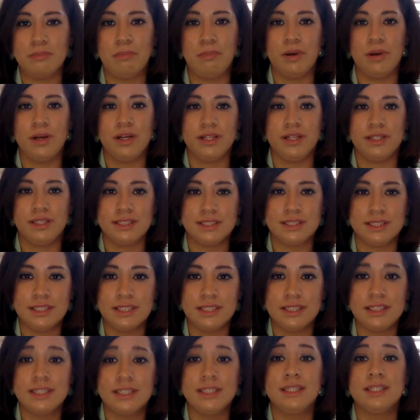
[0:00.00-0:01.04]
but
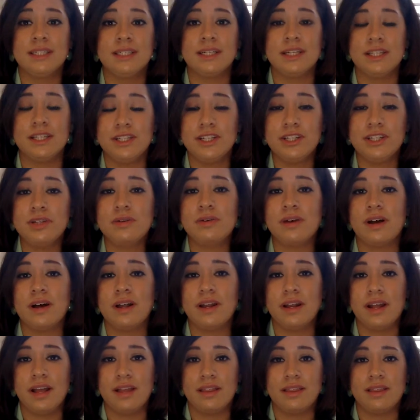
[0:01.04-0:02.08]
continuing
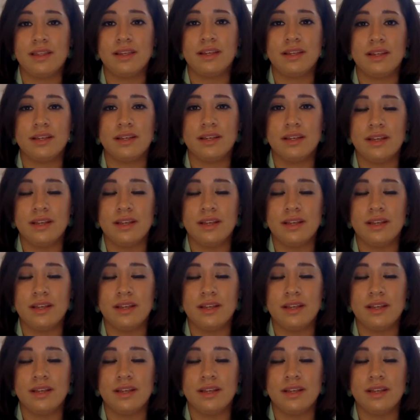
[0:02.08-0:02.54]
on, I think